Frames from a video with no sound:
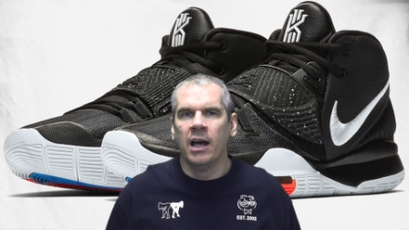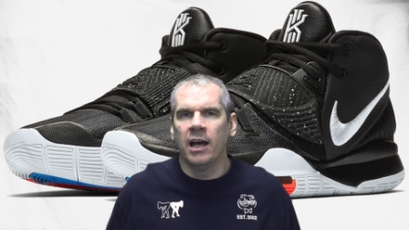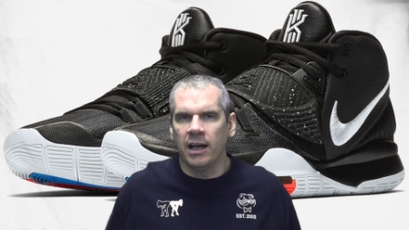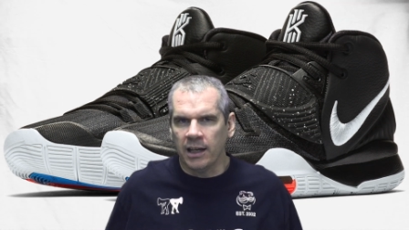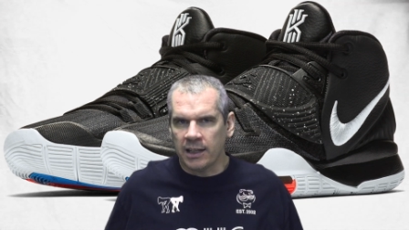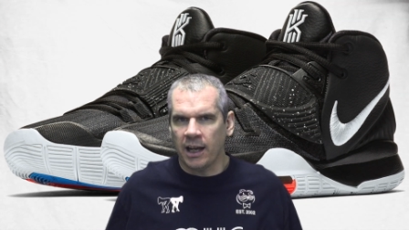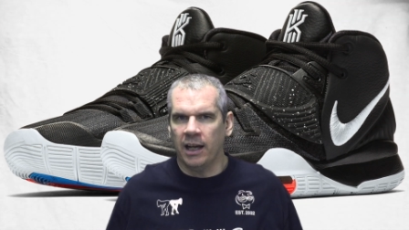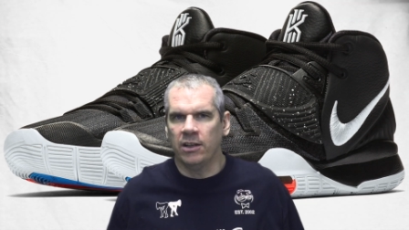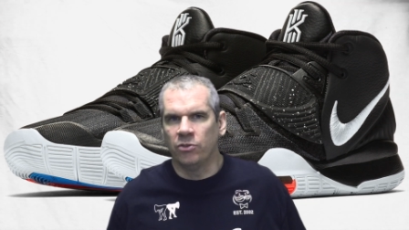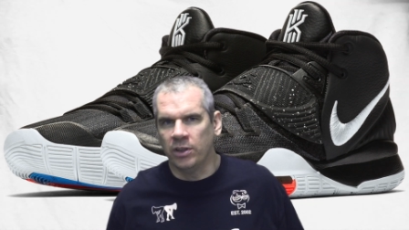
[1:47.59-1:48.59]
uh,
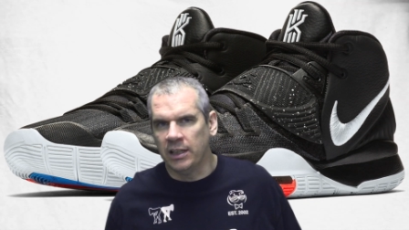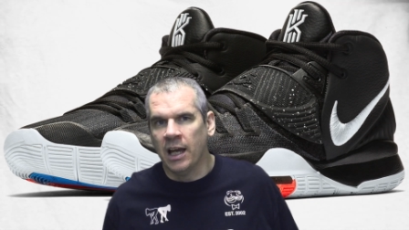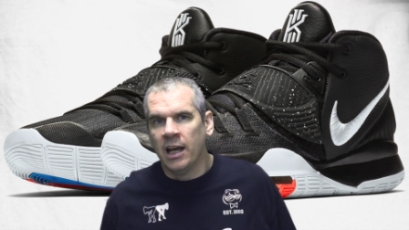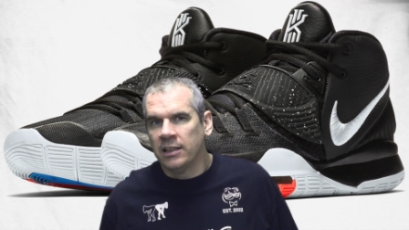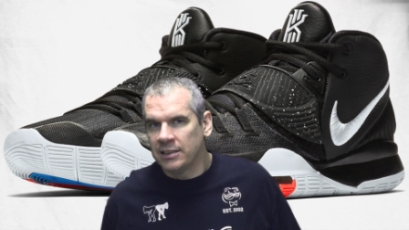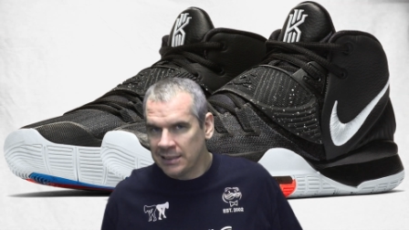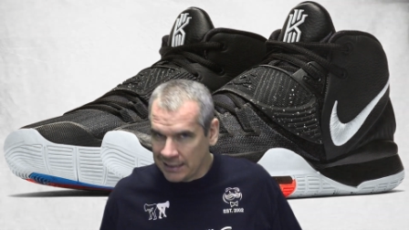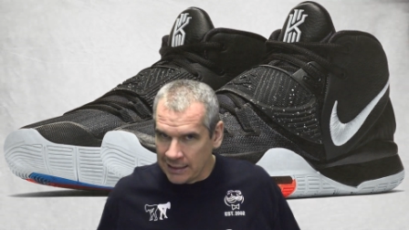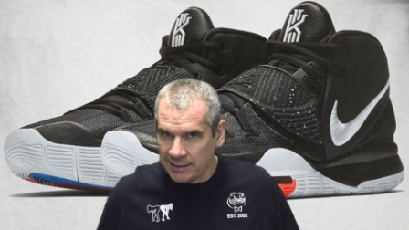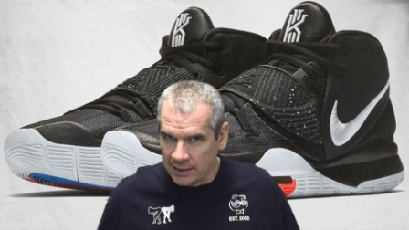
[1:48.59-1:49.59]
Kyrie
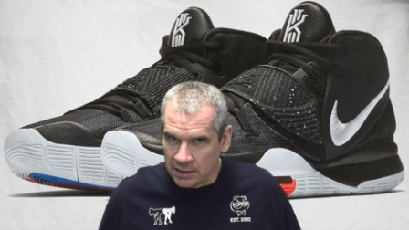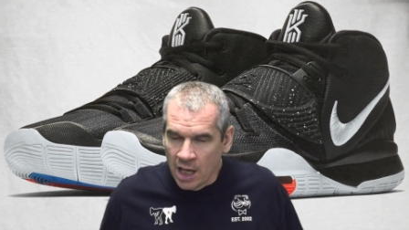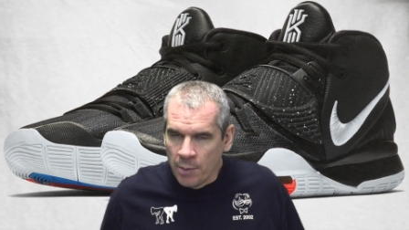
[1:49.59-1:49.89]
sixes.